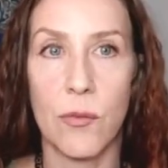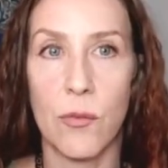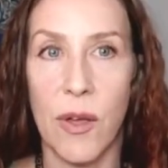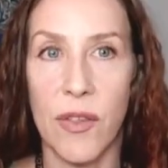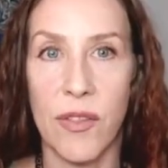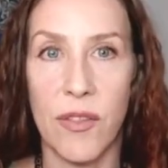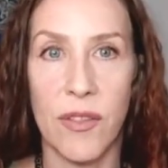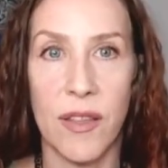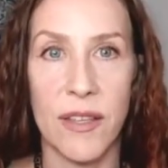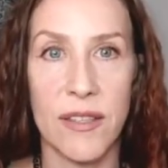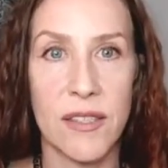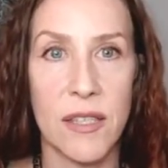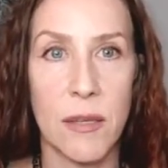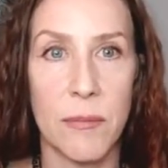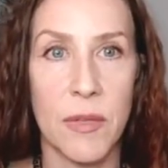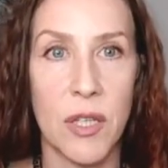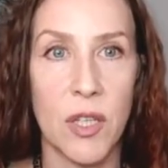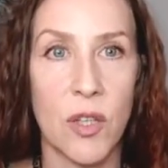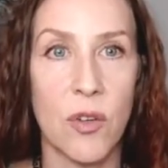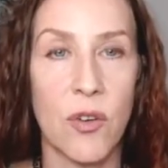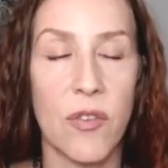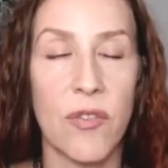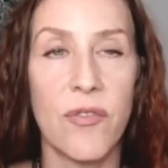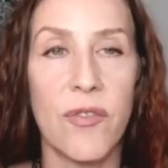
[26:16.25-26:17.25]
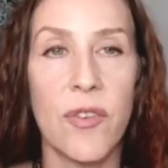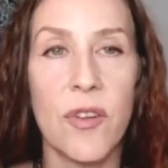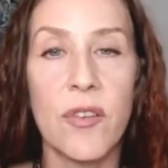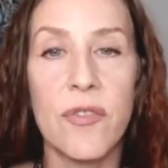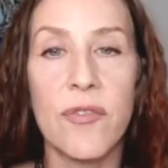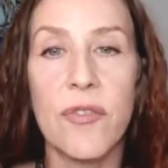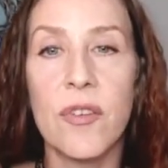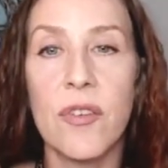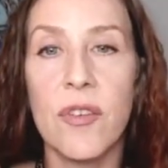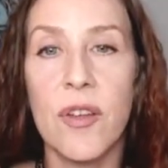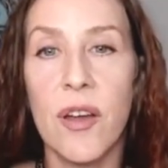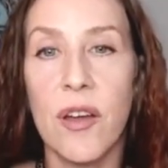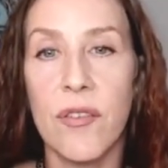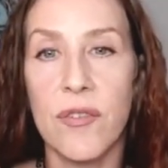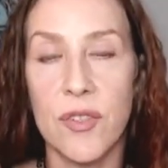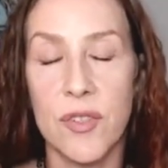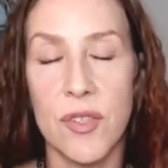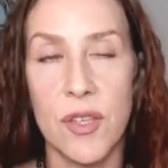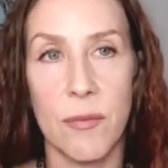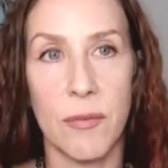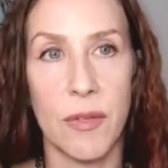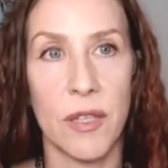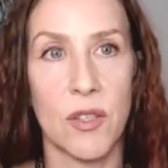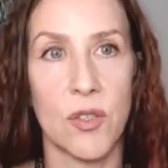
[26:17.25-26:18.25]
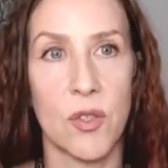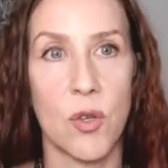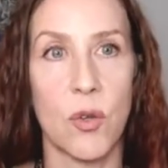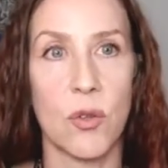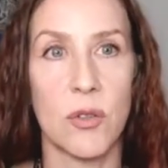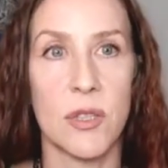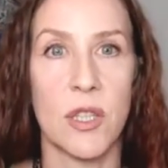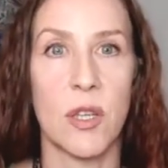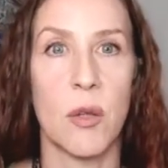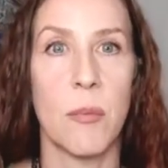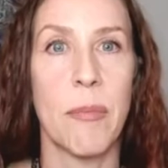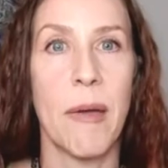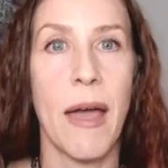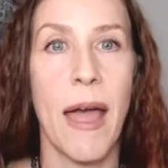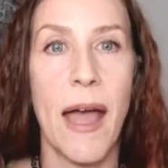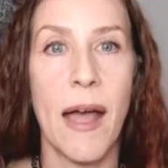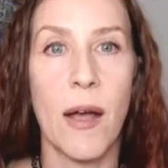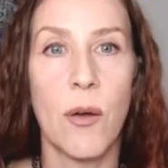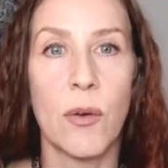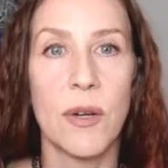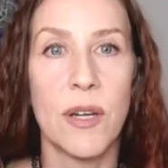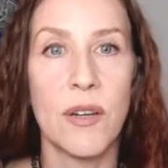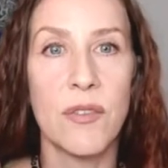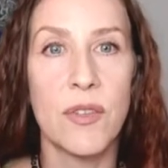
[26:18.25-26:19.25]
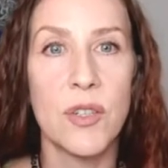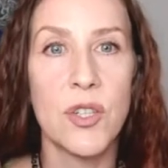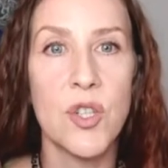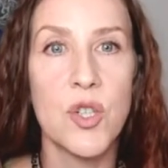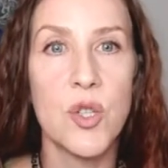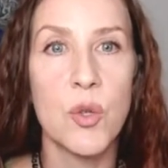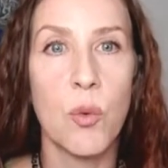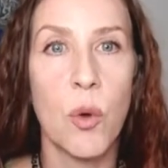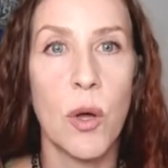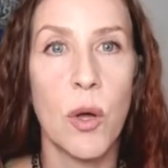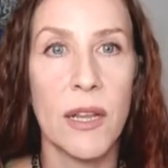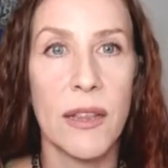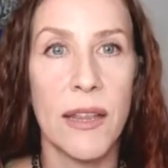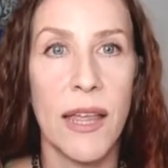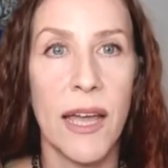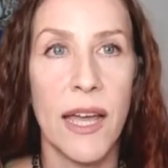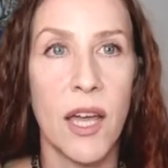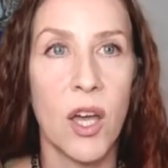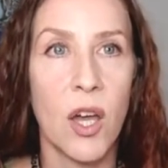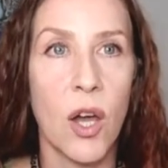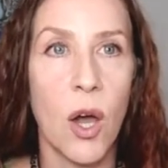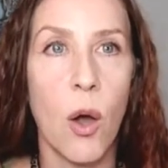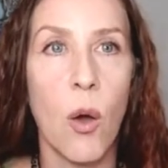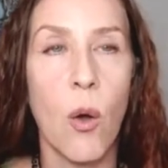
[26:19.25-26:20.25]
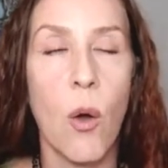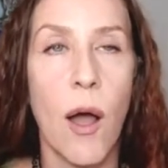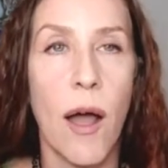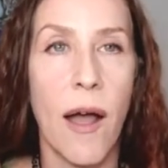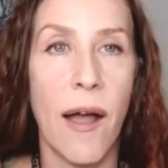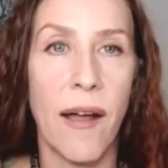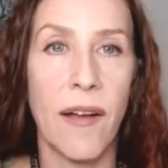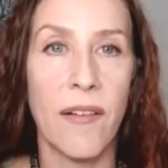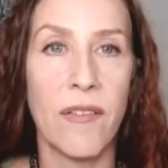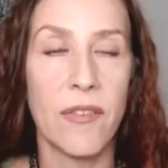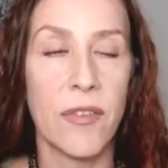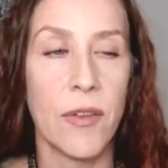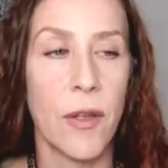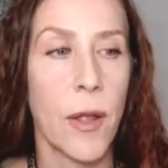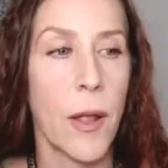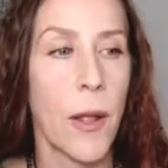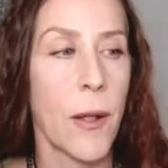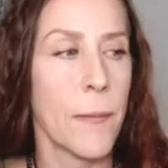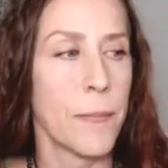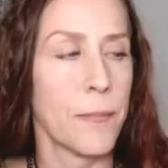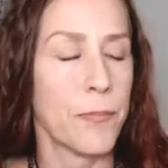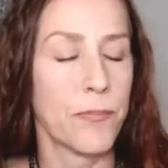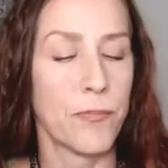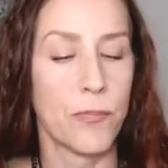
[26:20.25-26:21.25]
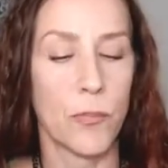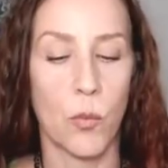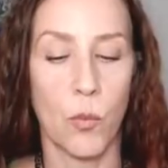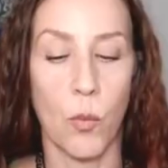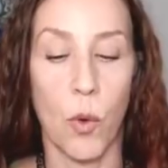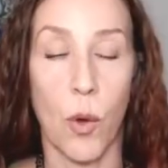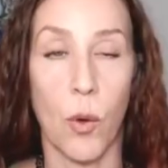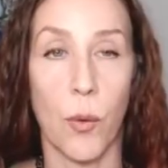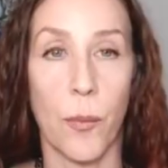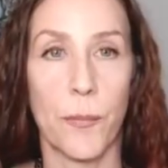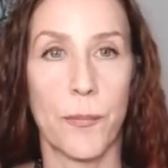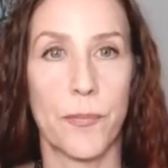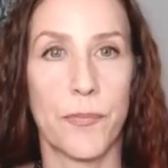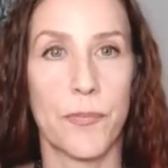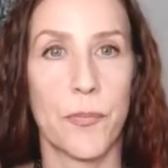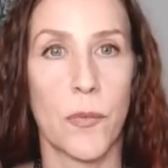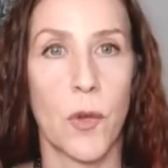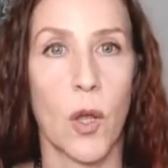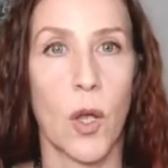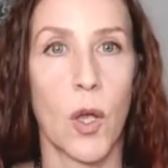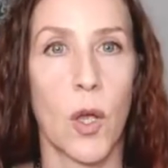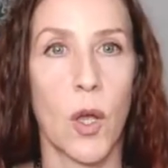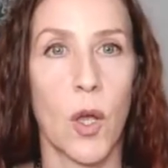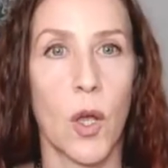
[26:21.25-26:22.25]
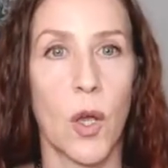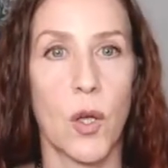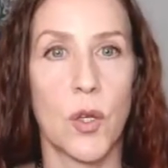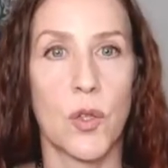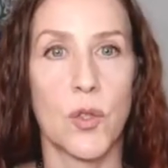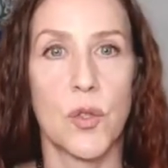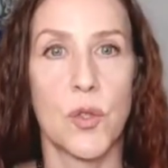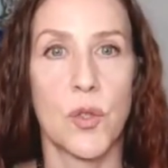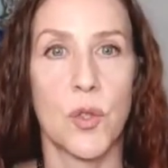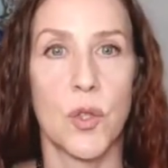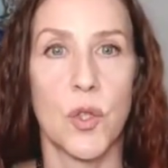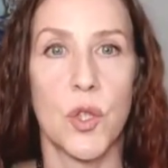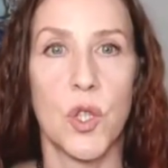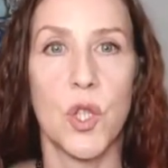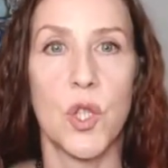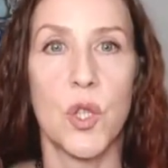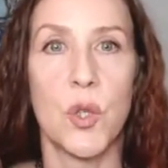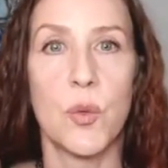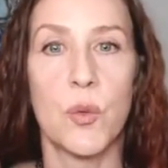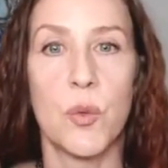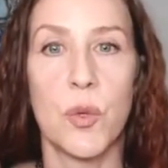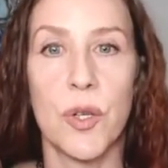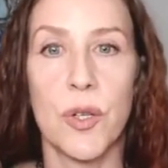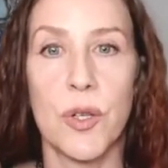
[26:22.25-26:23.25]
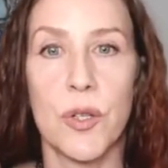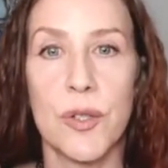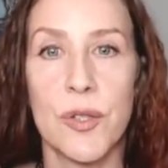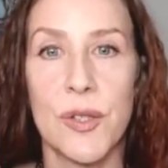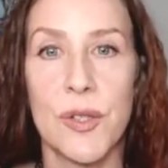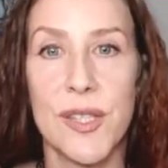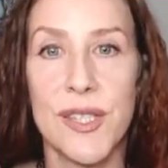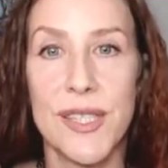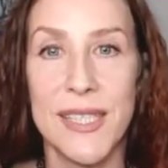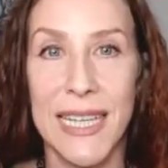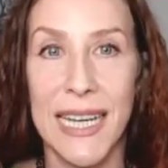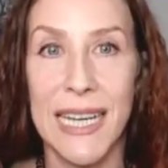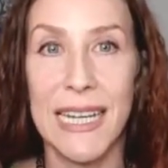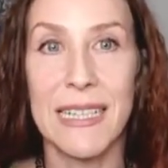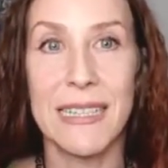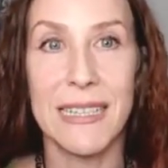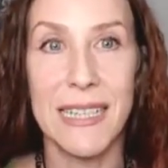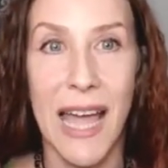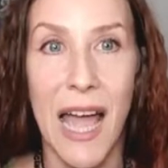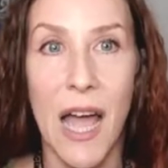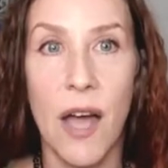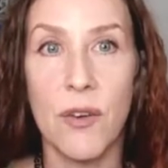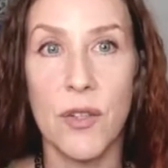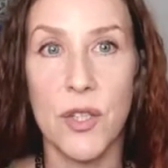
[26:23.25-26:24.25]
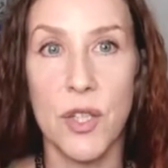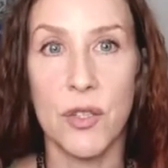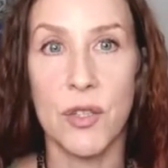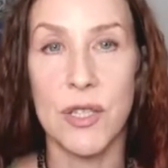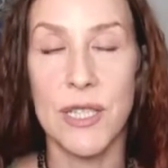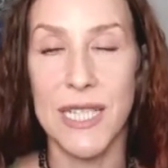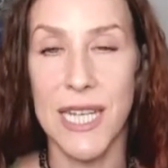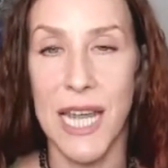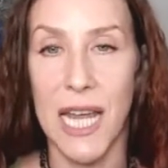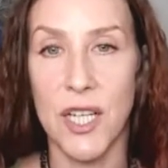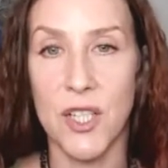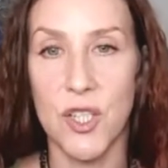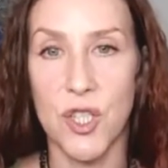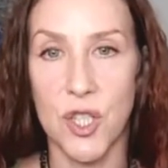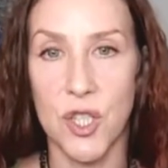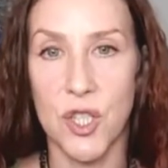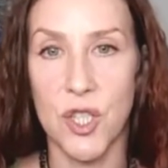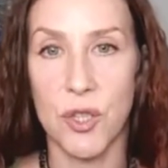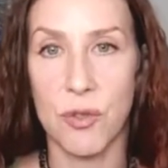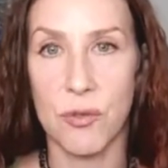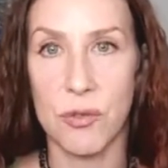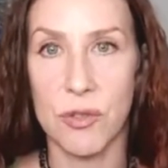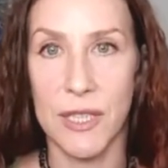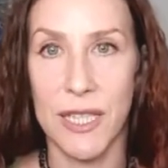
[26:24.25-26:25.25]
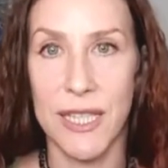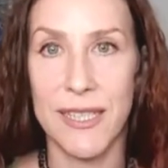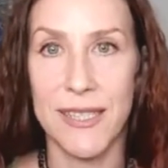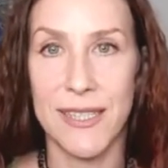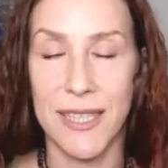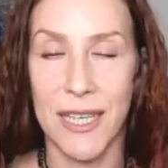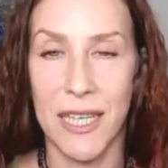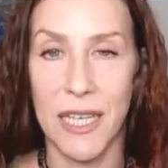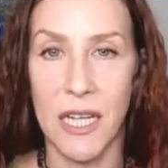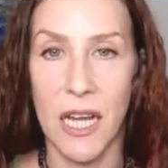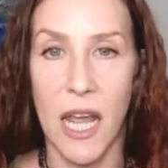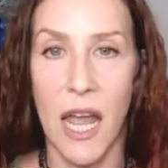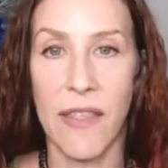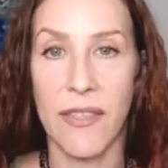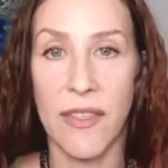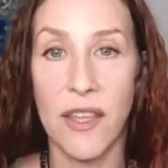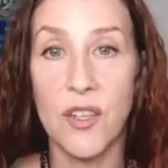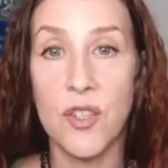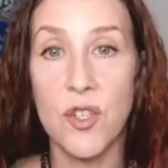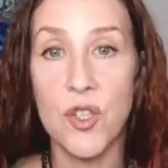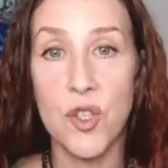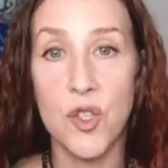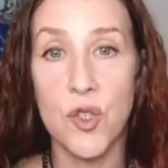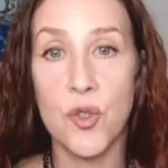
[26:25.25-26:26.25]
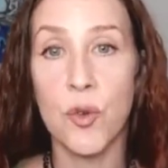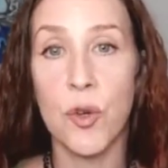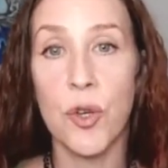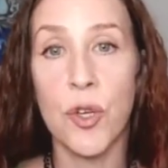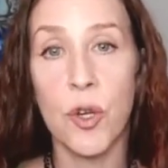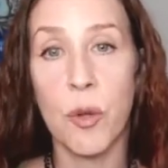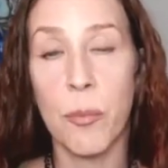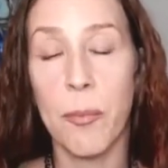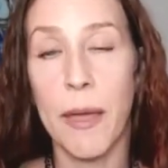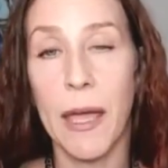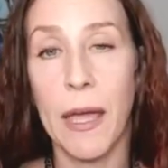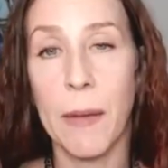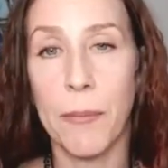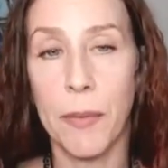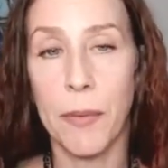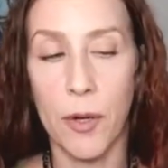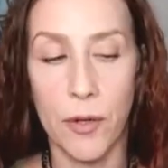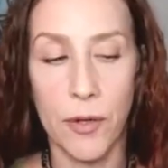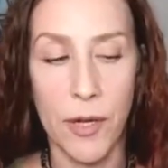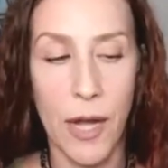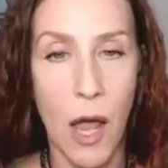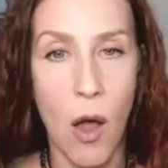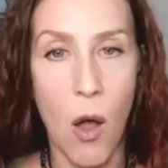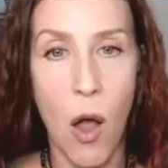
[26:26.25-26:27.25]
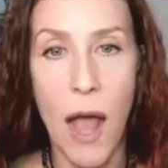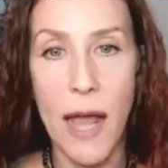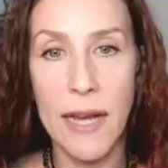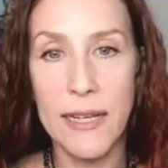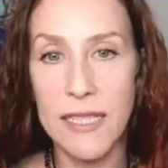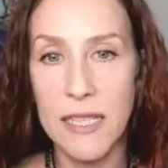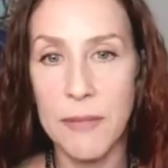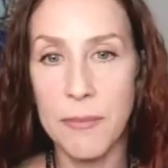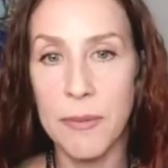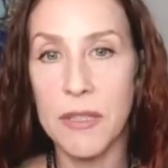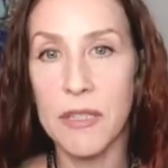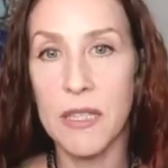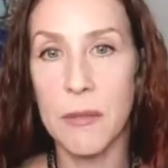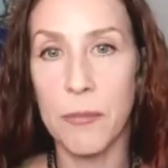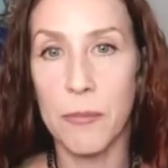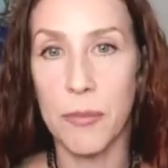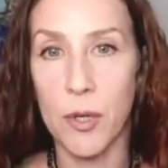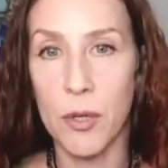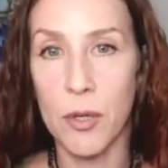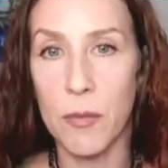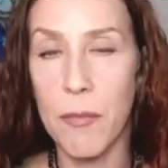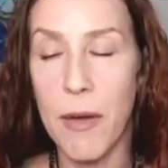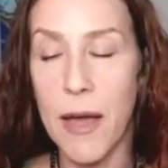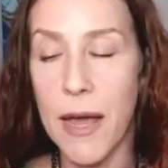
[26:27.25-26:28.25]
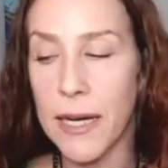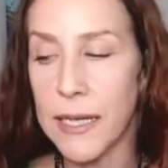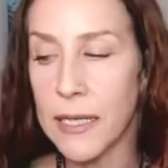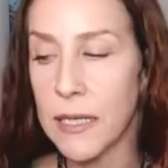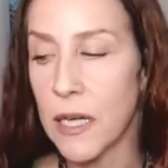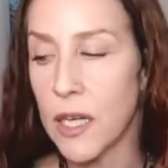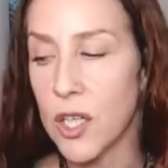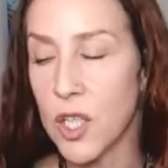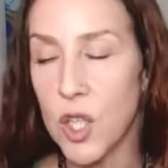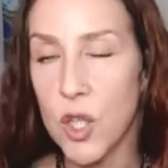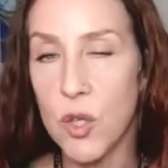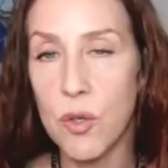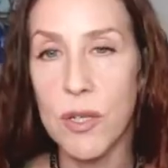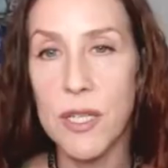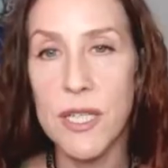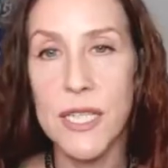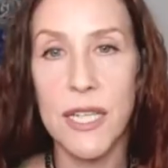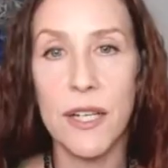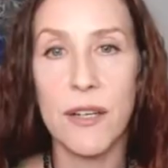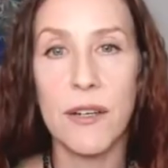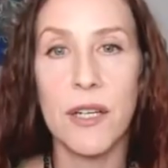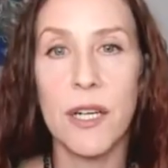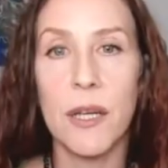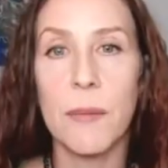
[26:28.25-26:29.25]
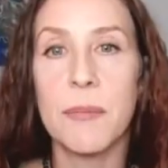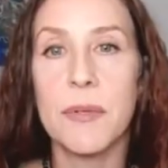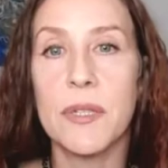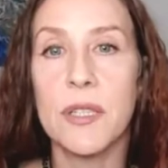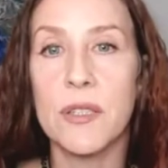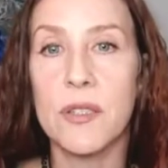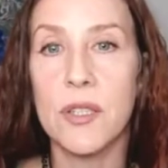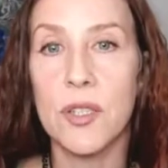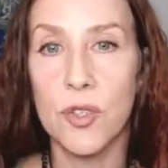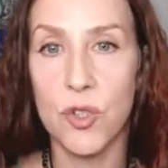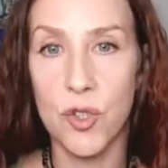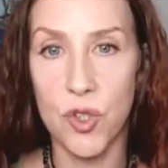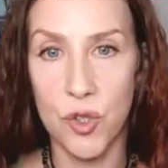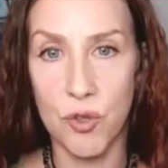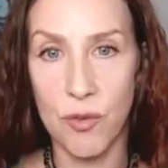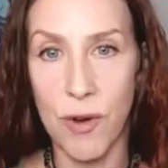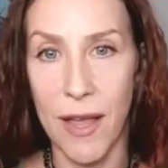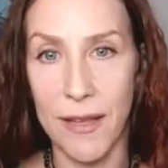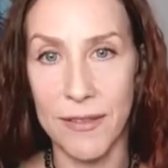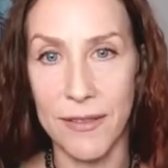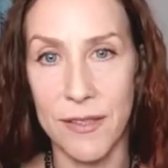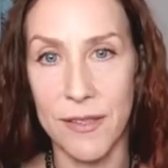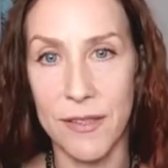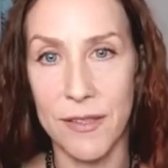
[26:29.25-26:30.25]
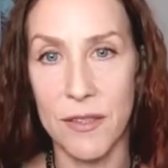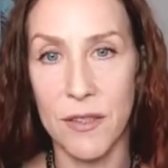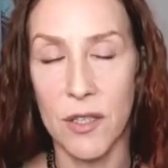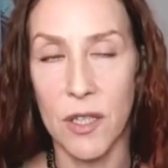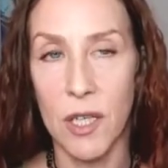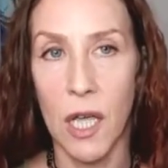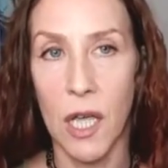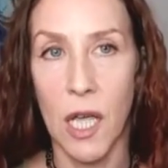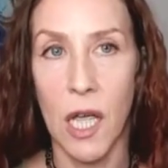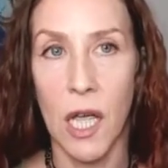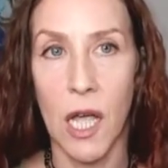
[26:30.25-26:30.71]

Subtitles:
whether that's something you're fearful of or something that's holding you back, whatever it is you want to let go of, well, you will state aloud your intention to release it and then destroy your paper. Now, I typically burn mine. You can tear it up into little shreds.